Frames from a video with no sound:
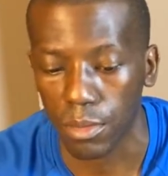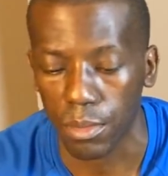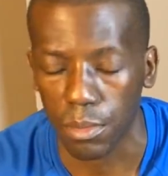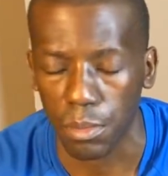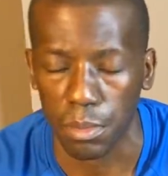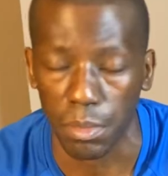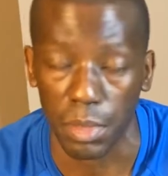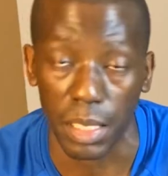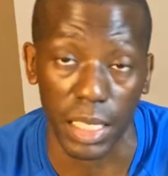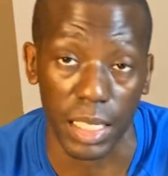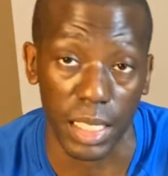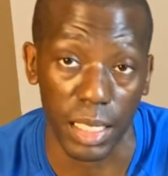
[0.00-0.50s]

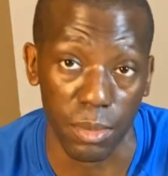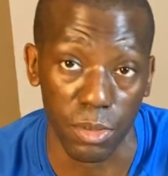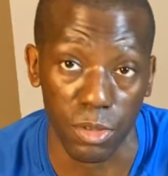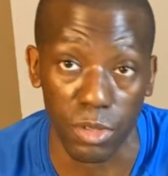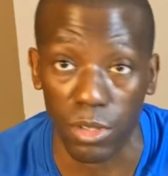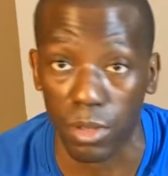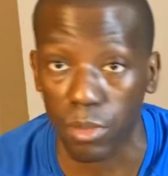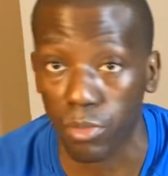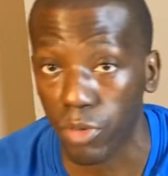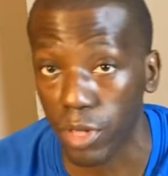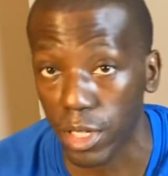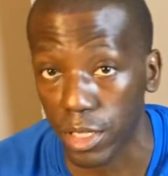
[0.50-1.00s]
being able to
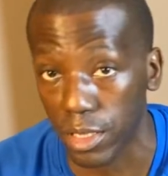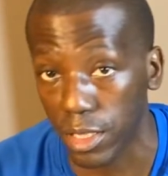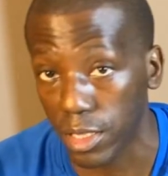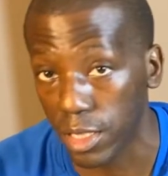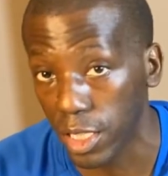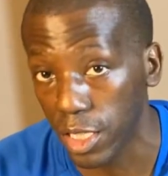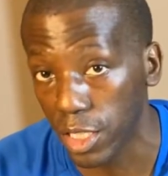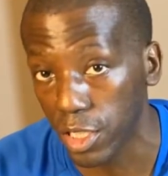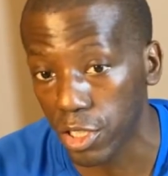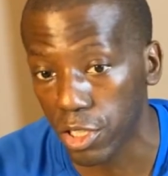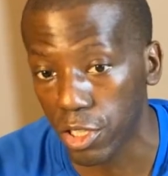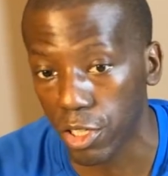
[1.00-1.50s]
impress the
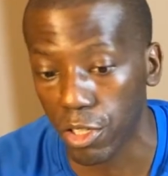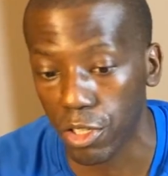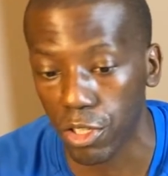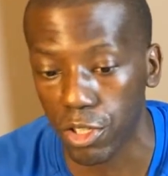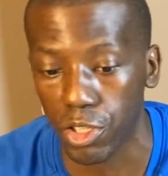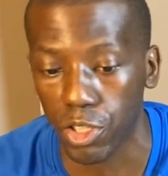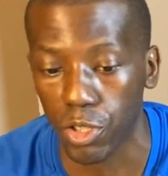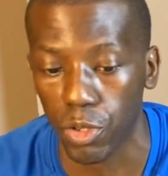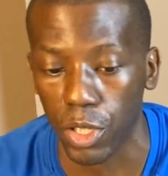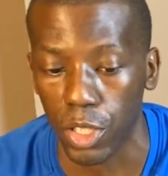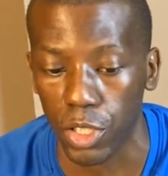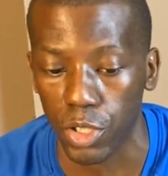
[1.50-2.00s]
teacher, to
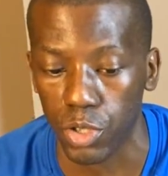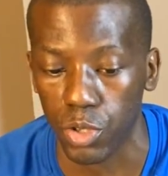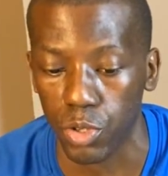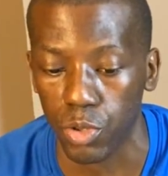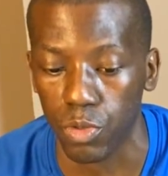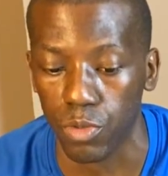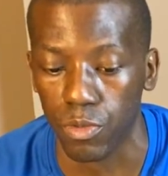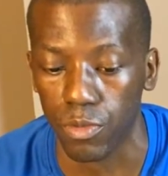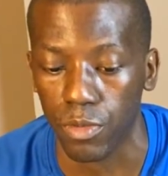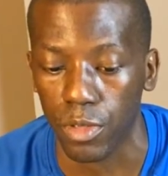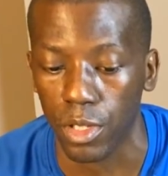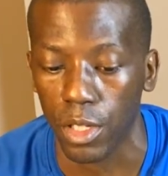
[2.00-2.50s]
show that
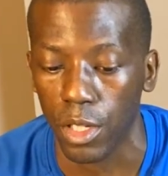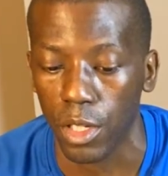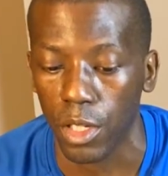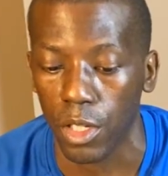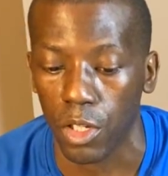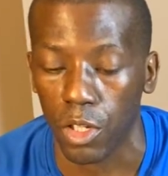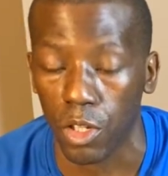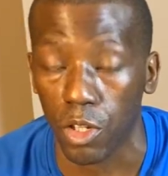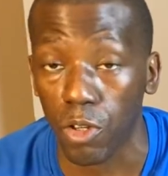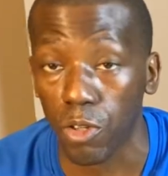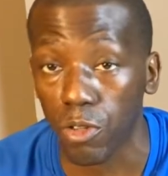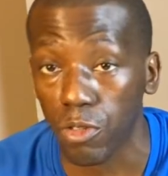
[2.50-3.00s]
you've
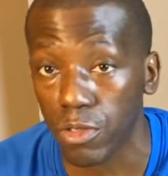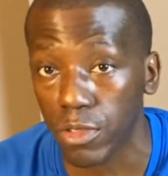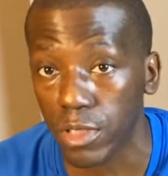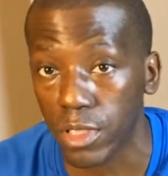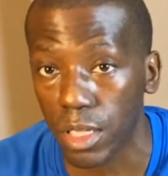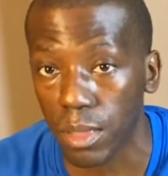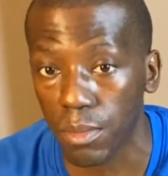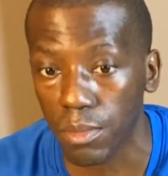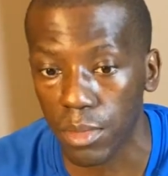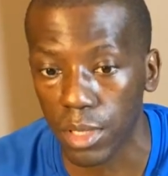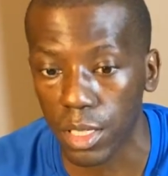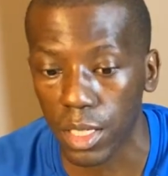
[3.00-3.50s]
learned
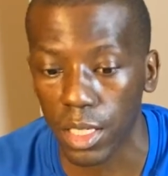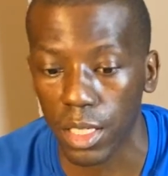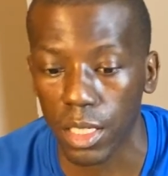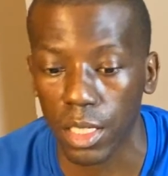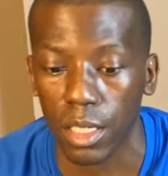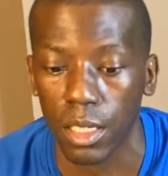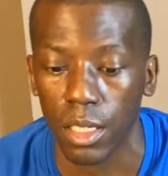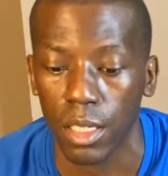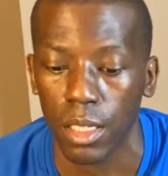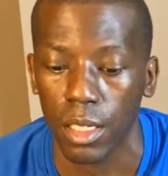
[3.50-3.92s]
something,